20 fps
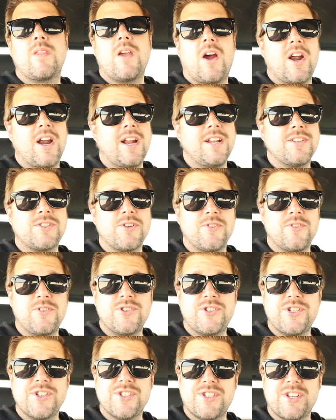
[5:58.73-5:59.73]
All right, so
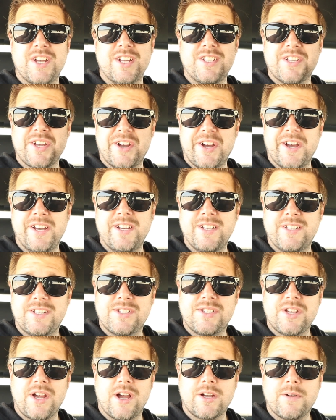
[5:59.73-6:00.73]
there's just a ton to
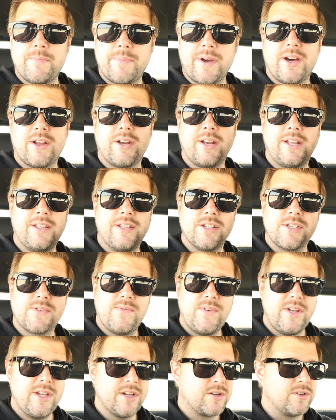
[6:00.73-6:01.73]
talk about in this
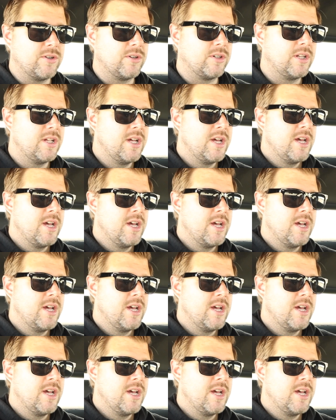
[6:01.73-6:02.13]
vehicle.